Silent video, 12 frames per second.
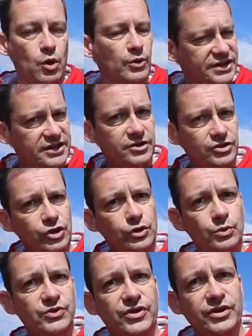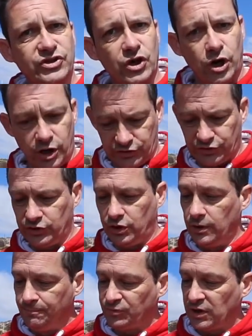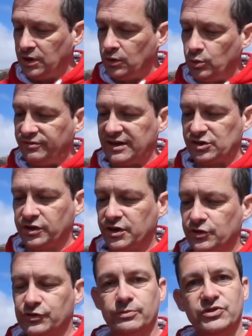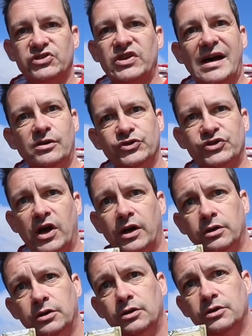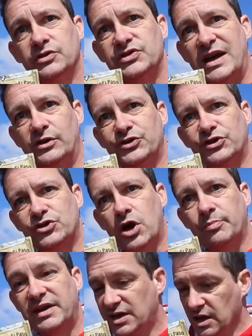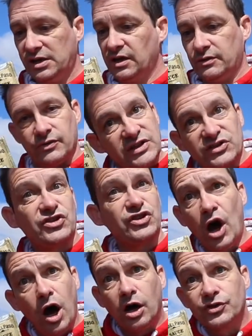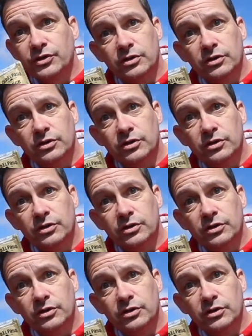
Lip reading: But we didn't use the sauce, so we've actually got some salsa topping. It's a sauce.